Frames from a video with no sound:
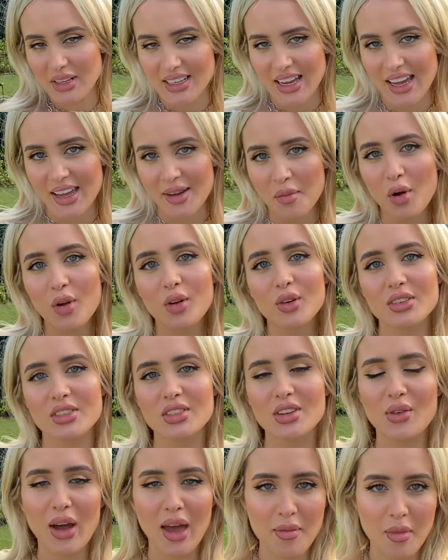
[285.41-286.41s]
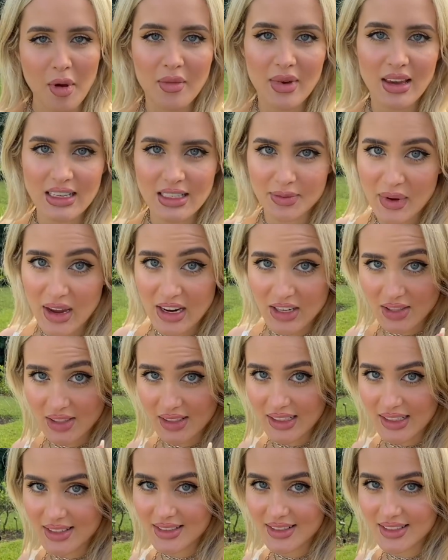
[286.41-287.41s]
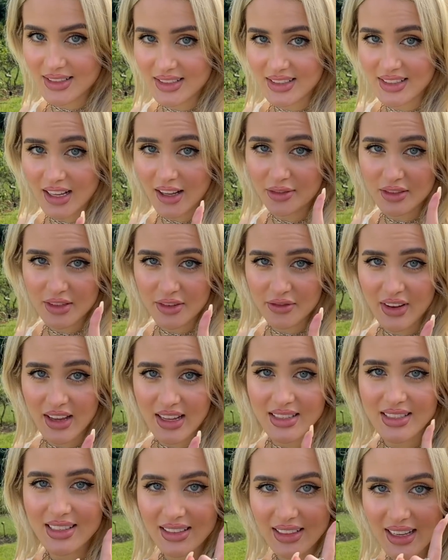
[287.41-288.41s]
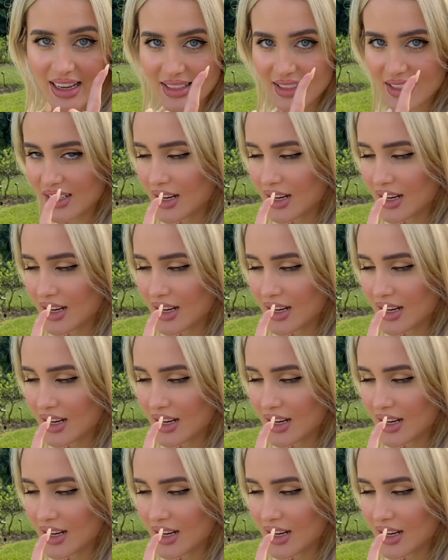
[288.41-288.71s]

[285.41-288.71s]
I am also MMA specialist. Self-defense, lesson